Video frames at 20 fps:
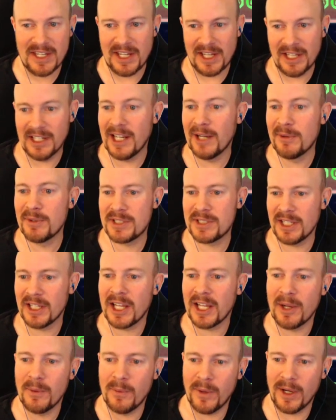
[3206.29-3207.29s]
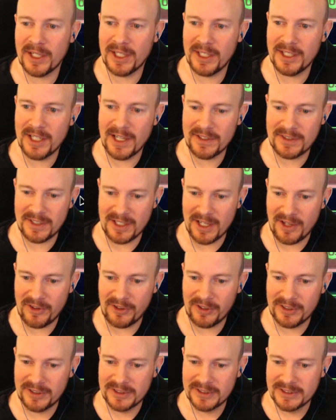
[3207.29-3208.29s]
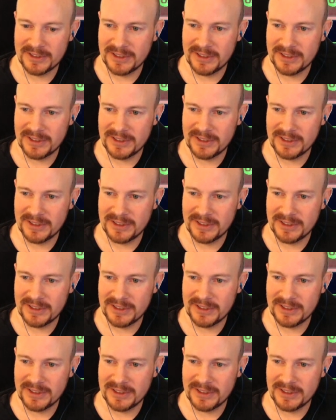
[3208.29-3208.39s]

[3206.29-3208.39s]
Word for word: And I was thinking one and not the other.